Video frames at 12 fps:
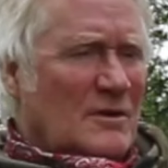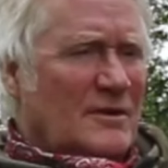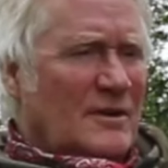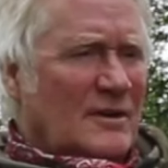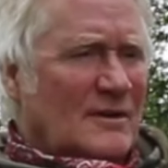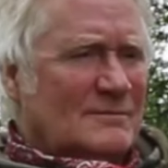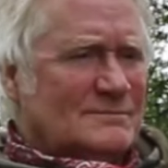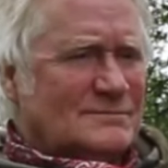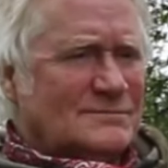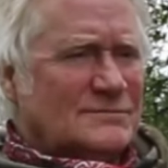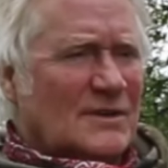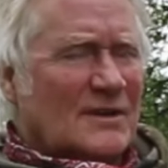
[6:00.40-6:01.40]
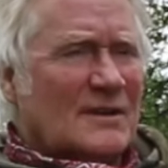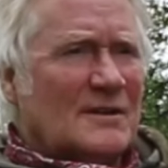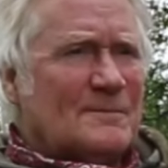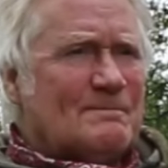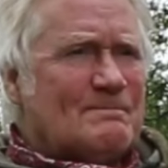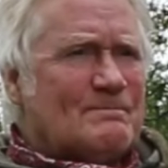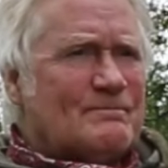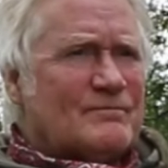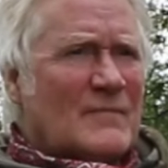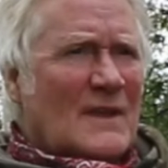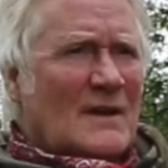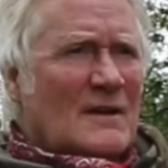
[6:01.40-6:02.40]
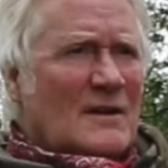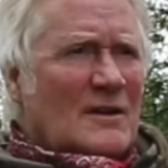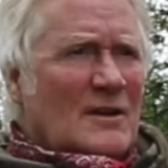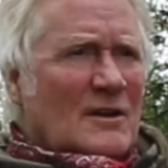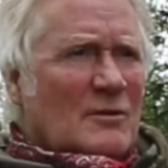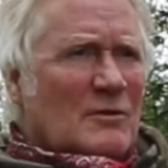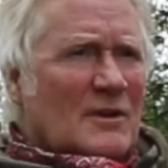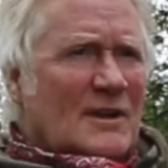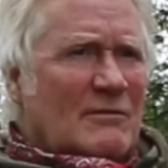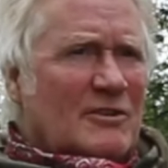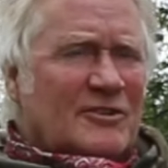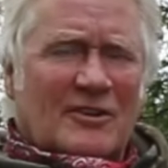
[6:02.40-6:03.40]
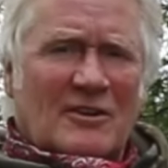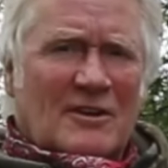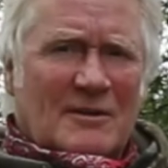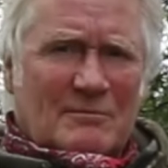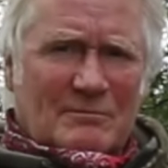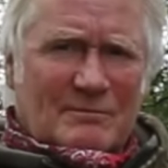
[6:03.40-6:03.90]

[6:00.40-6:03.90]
idea. But we'll give it tonight